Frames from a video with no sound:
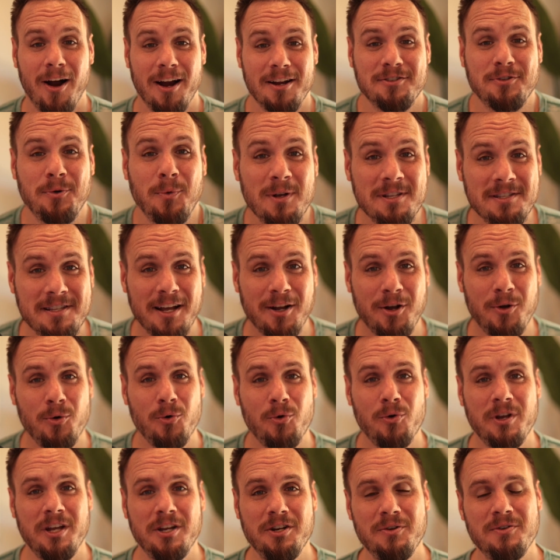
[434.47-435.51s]
All right, so wasn't that
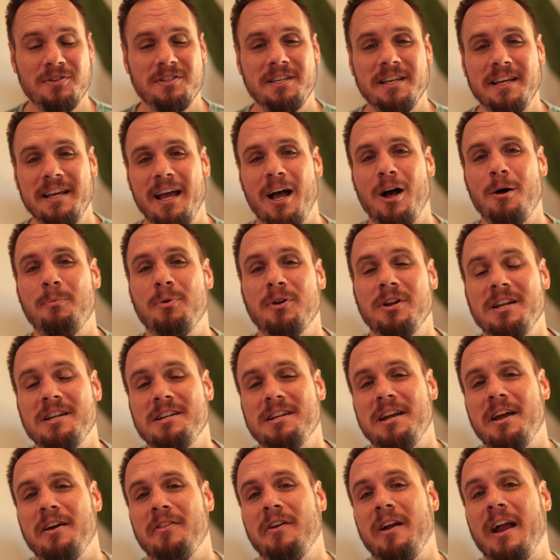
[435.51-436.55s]
cool? Can you see how putting
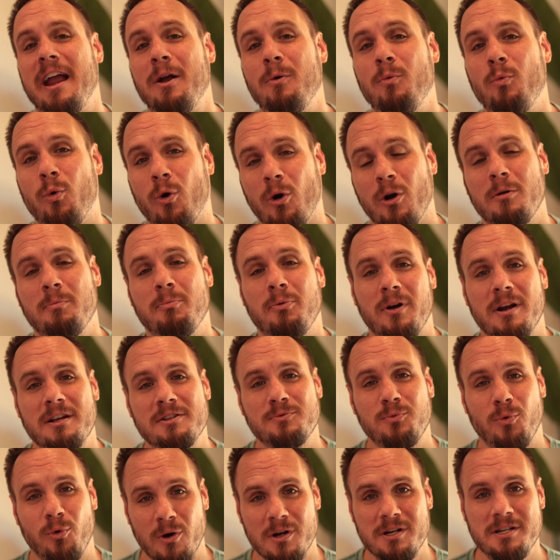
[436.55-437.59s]
together a
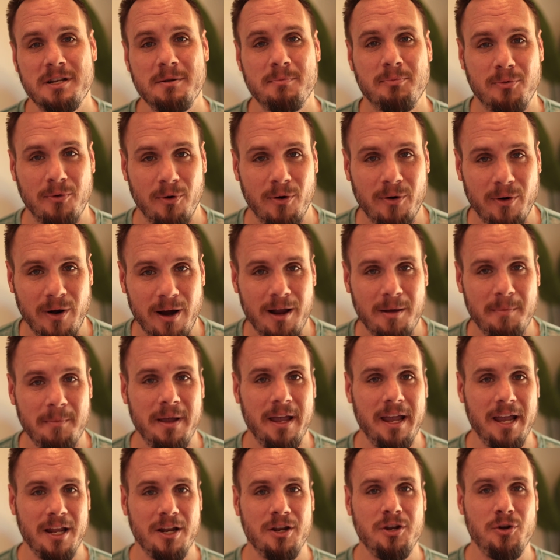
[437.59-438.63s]
WordPress warranty program
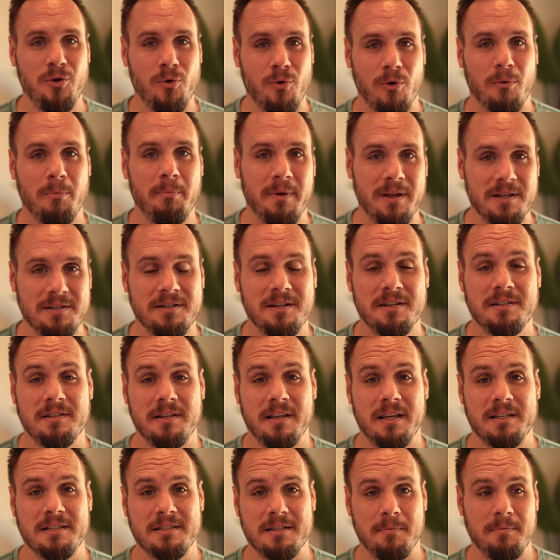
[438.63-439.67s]
in your business
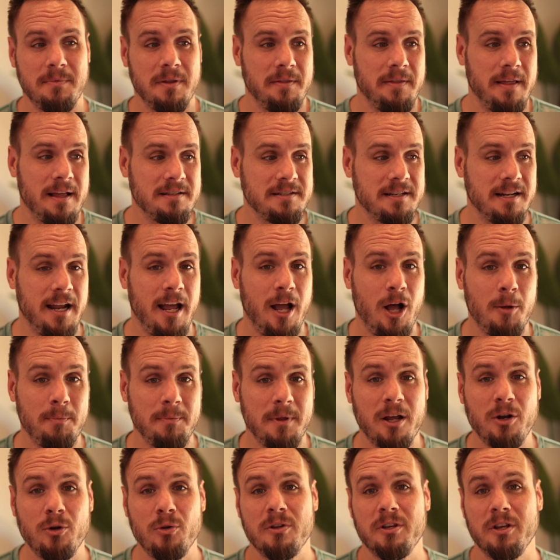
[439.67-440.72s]
is something that's going to help
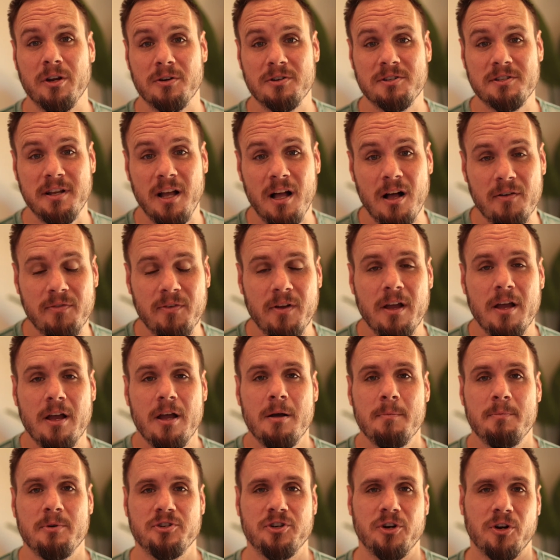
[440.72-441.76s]
not only yourself,
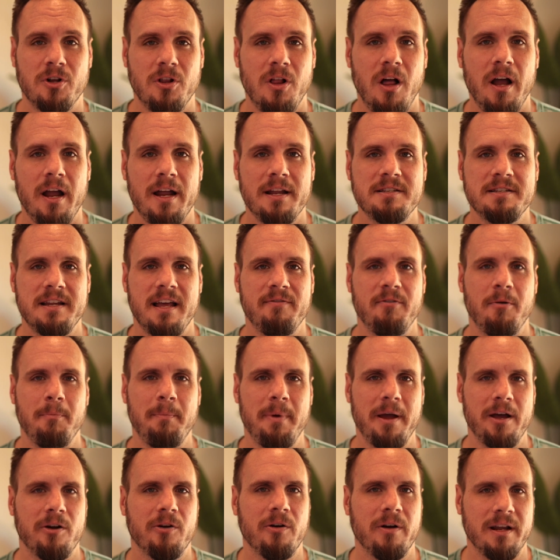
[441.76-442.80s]
but your clients to have a
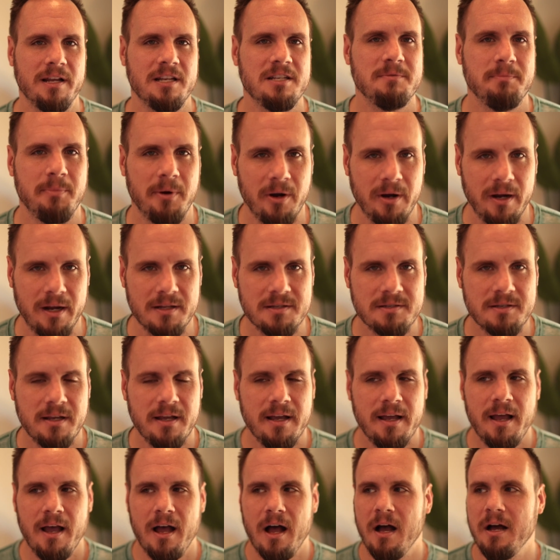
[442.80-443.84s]
better experience?
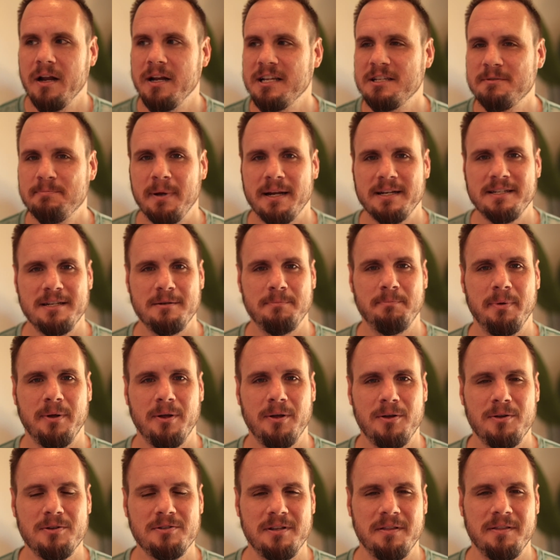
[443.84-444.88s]
Unexpected
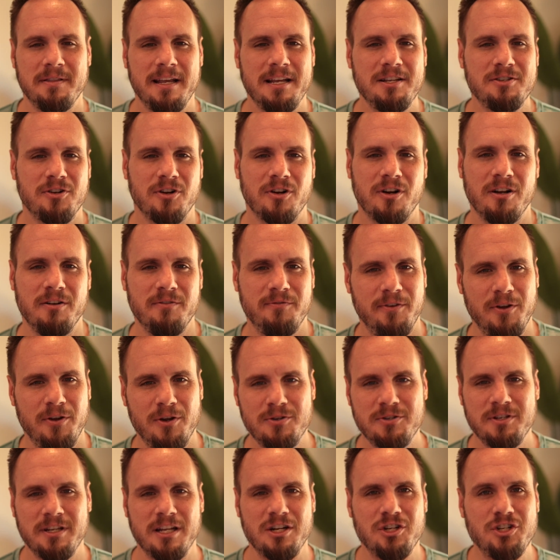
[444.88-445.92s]
bills and things that are
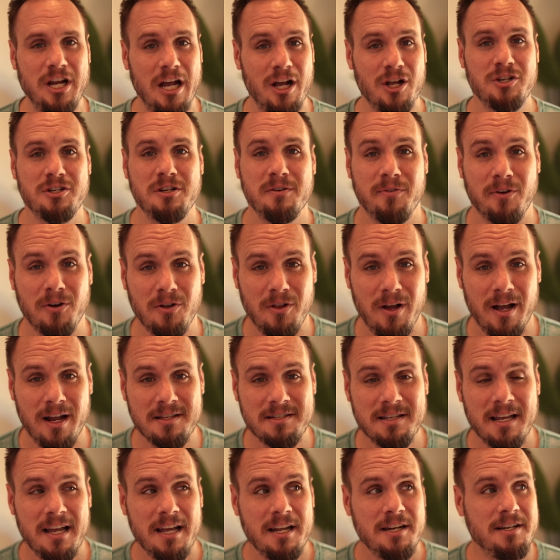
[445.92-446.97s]
confusing and challenging for
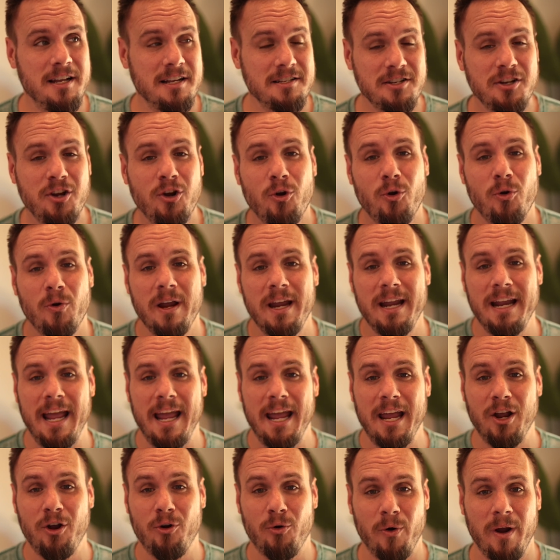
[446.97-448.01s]
clients doesn't create
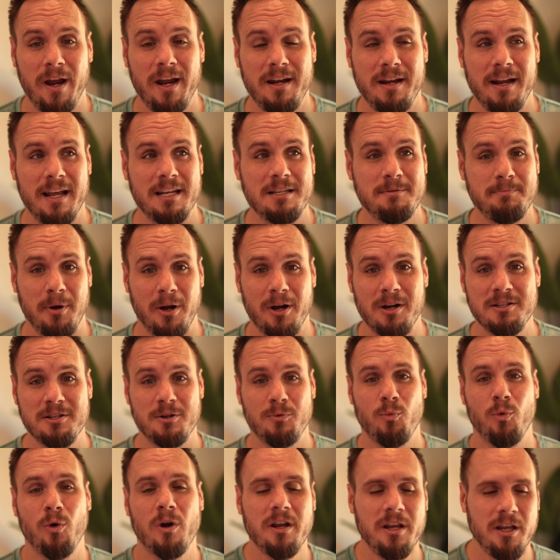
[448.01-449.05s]
a great experience
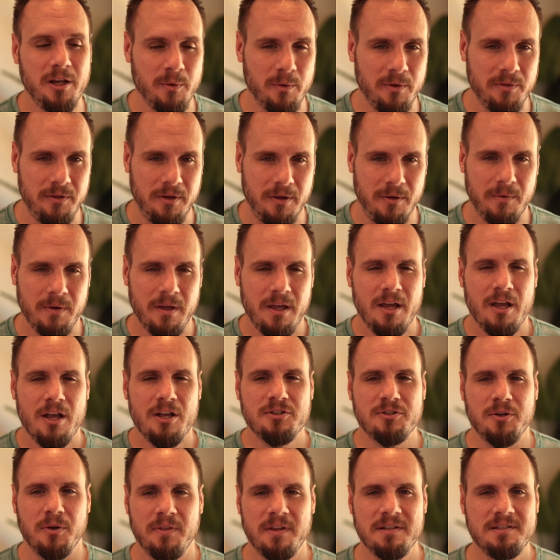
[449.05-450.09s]
in working with you.
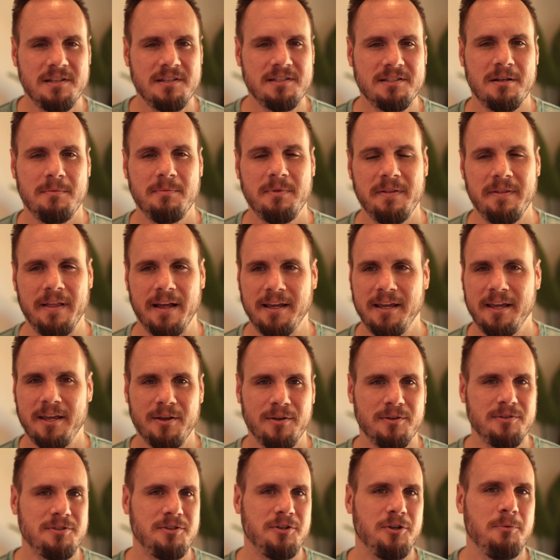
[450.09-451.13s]
So this is something that
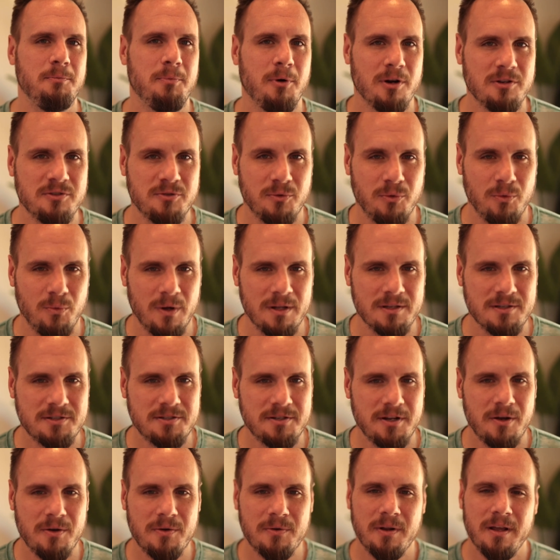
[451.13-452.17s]
kills two birds with one
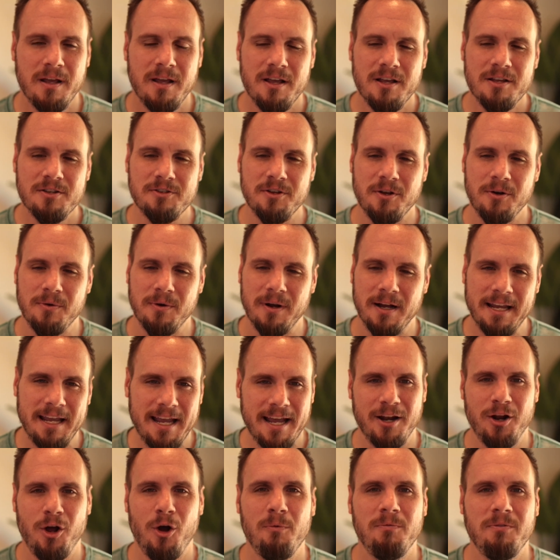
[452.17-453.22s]
stone. So
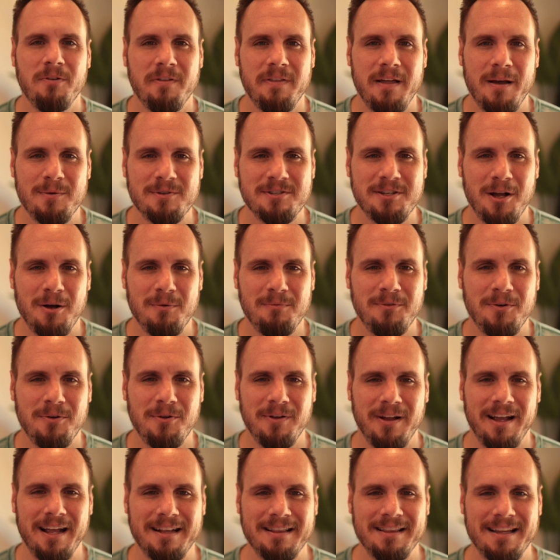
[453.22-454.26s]
again, hopefully that was
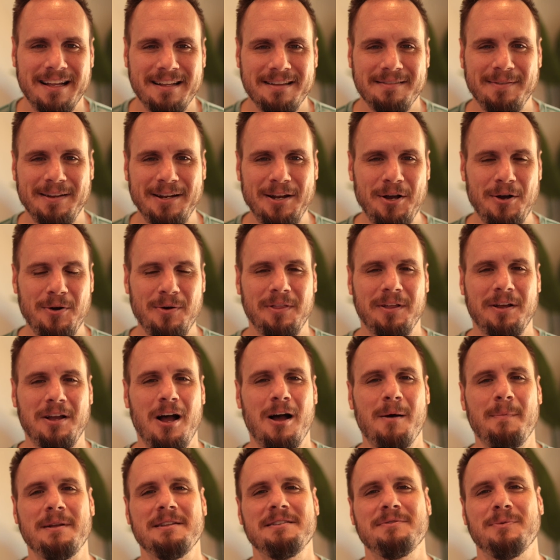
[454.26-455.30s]
helpful, and let me know in the
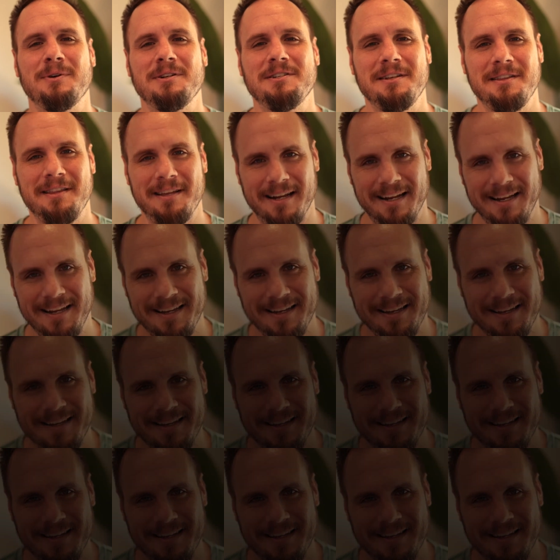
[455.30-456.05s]
comments what you think.